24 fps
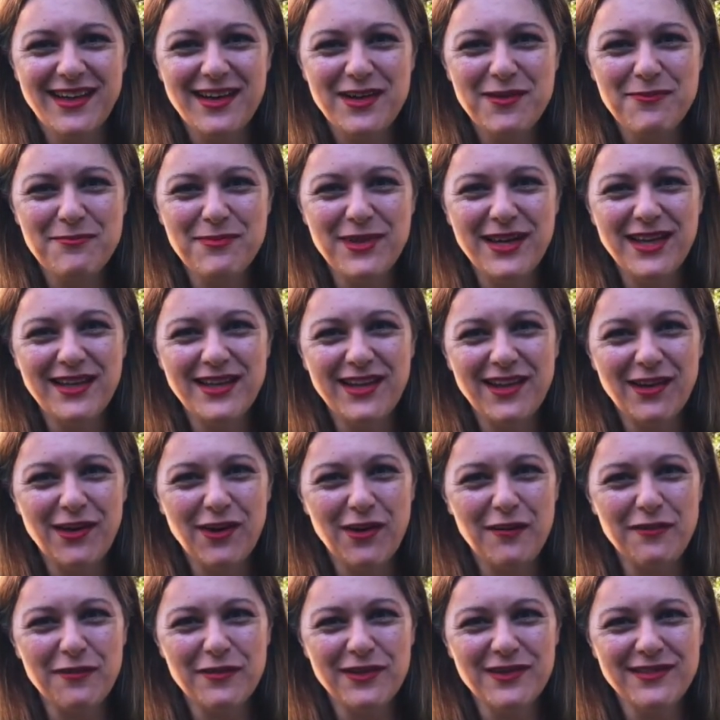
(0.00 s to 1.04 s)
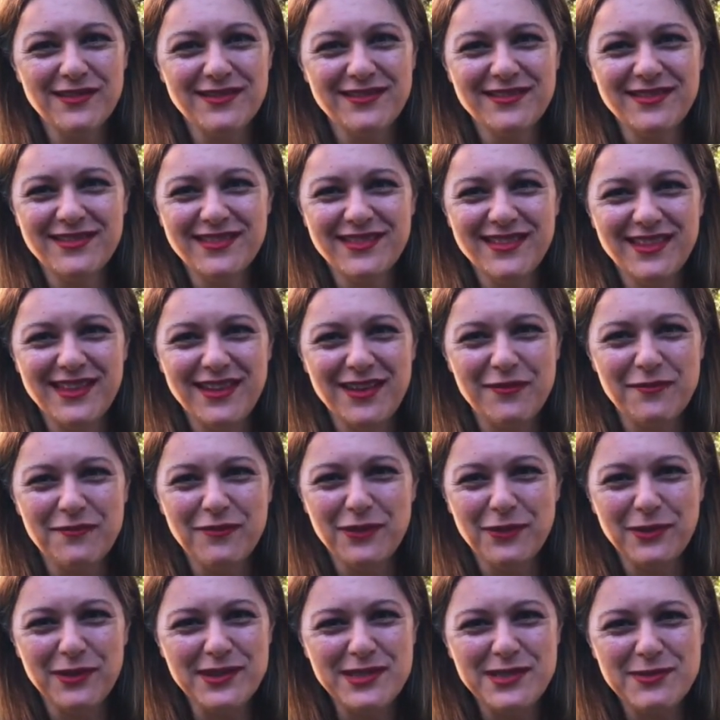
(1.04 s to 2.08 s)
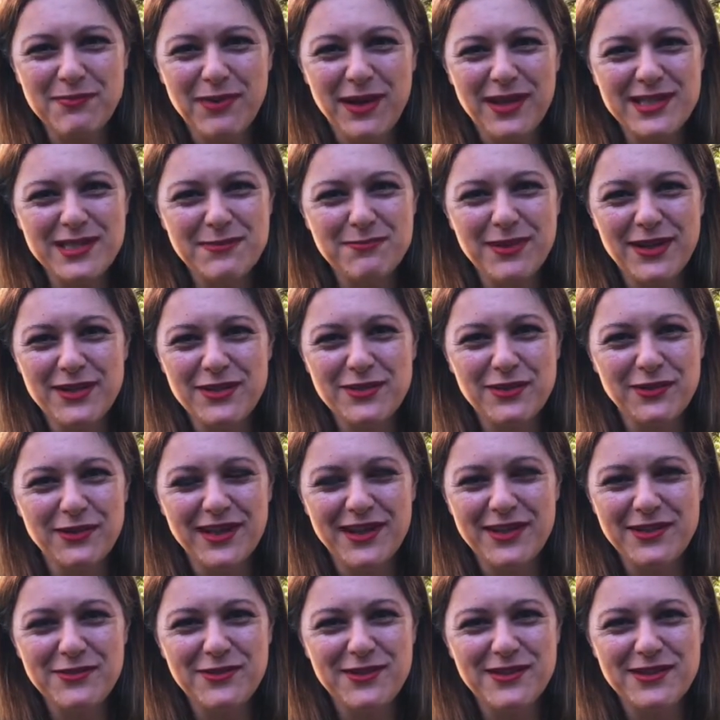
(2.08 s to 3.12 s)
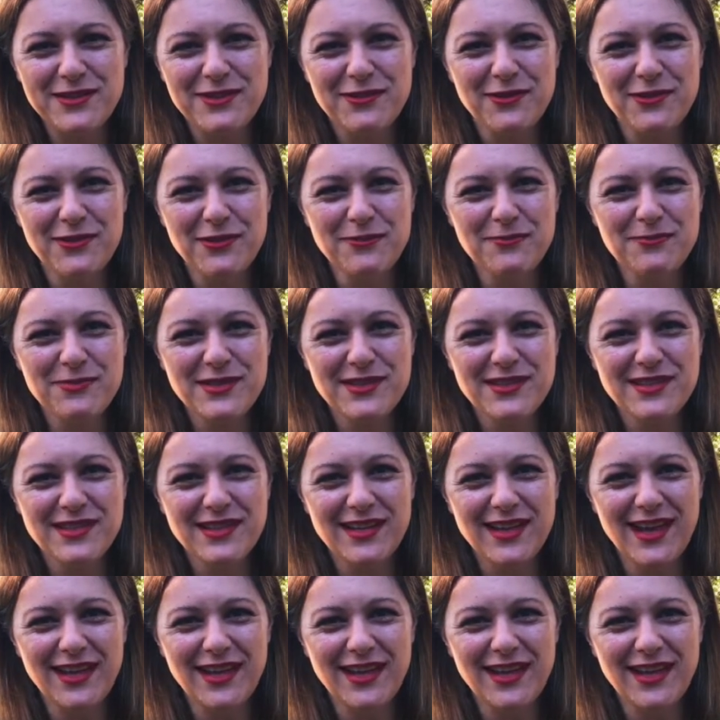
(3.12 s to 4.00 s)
media often influenced by special interest groups